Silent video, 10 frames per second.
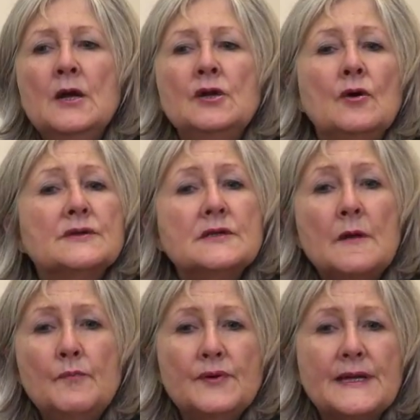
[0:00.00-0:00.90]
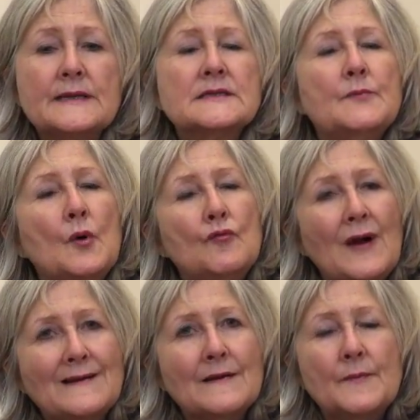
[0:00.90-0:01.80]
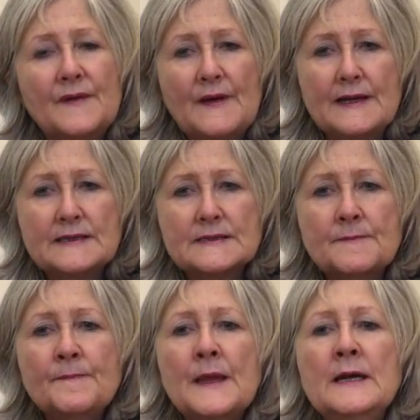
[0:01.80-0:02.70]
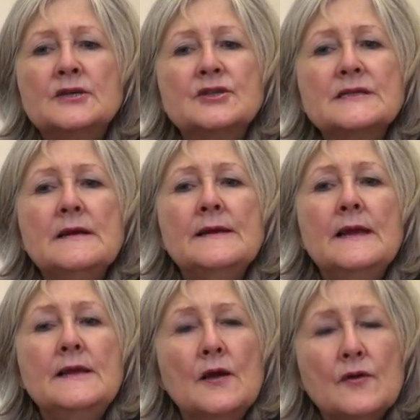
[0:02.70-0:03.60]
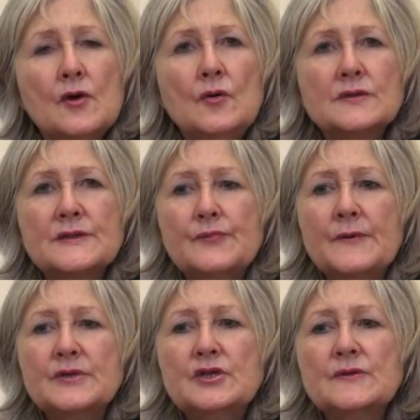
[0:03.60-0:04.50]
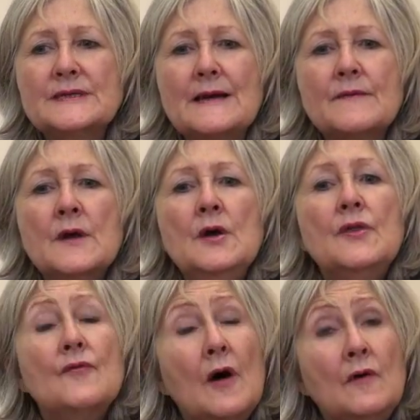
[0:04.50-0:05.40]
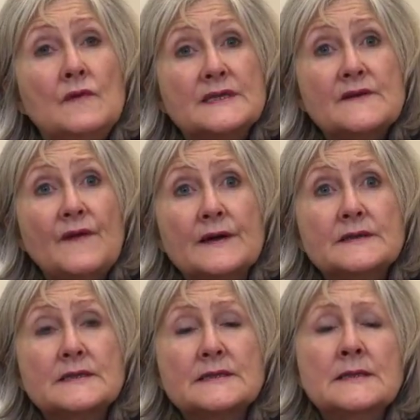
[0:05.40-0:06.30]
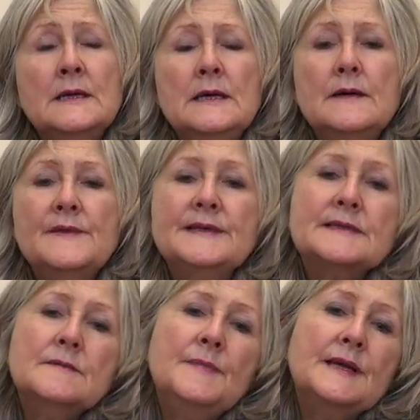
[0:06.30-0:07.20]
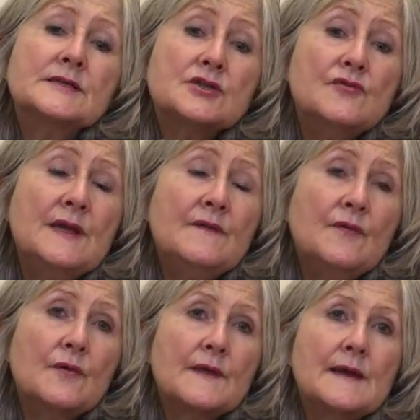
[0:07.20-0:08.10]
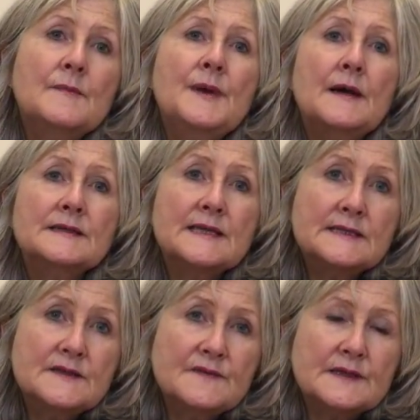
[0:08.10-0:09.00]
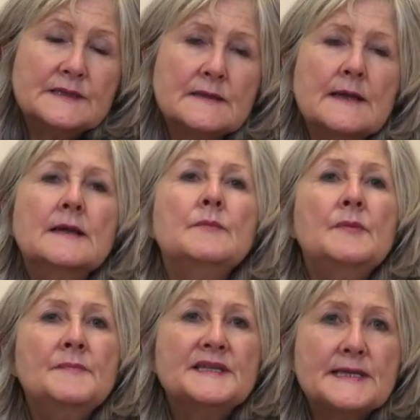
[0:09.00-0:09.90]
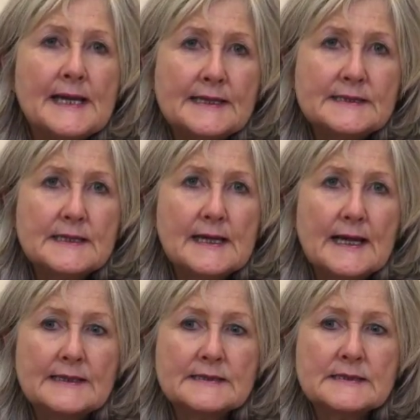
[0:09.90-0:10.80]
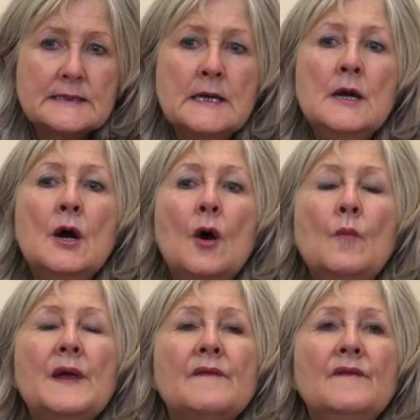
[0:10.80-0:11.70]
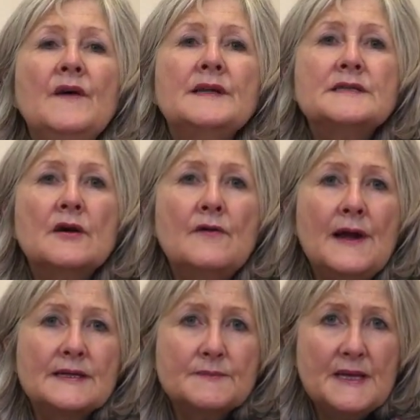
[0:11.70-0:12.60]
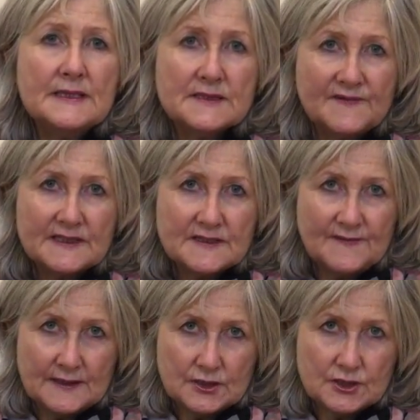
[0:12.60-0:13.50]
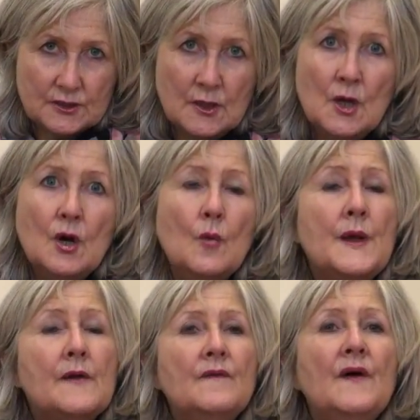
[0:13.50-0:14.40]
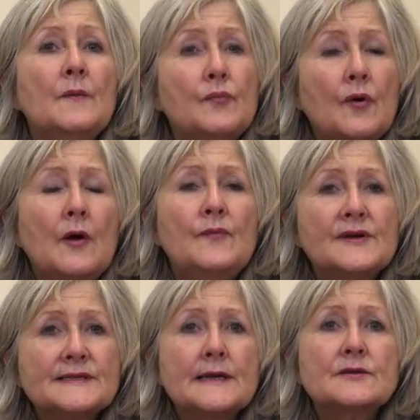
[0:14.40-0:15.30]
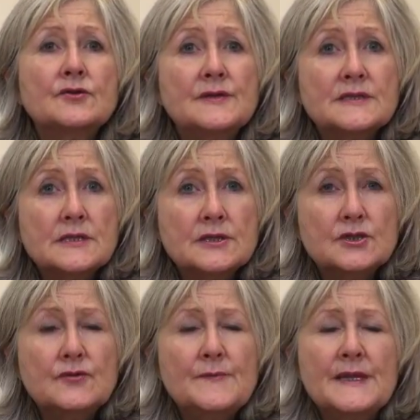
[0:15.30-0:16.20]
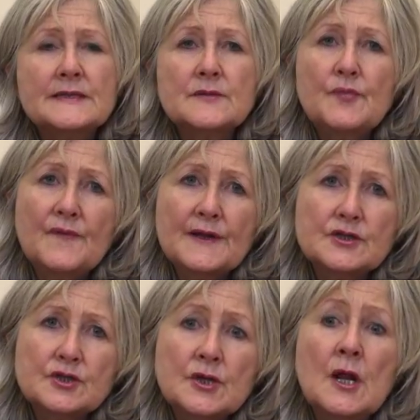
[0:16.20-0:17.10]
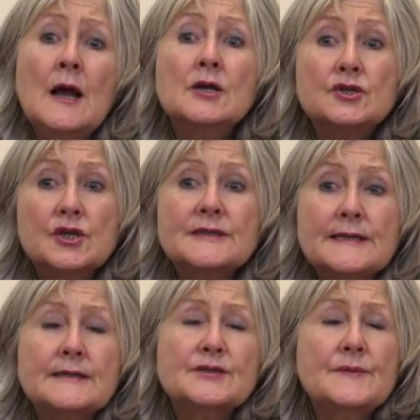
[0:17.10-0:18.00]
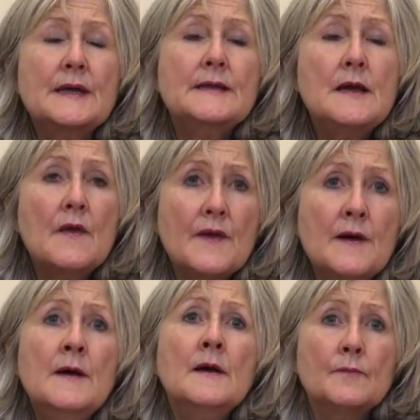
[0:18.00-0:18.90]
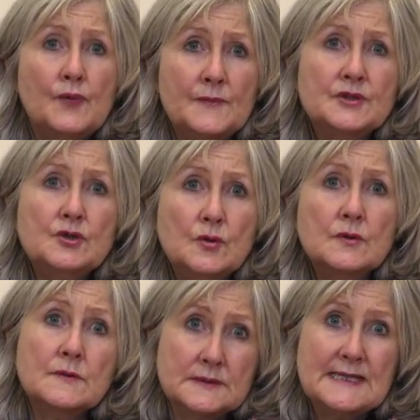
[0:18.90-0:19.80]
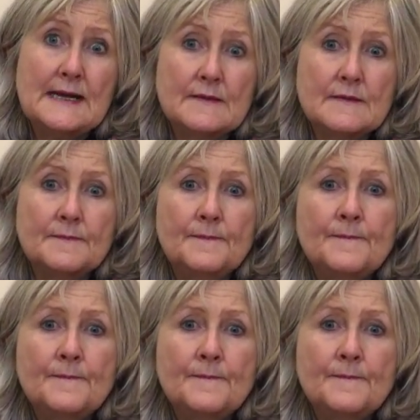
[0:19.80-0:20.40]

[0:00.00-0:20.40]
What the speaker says: not an unpredictable random event. Just like any other cause of premature death, there are risk factors, and these can be screened for, they can be identified, and they can be mitigated against. And we can find direct means of intervention, and we can find primary, secondary and tertiary means of prevention, just as with any other premature death.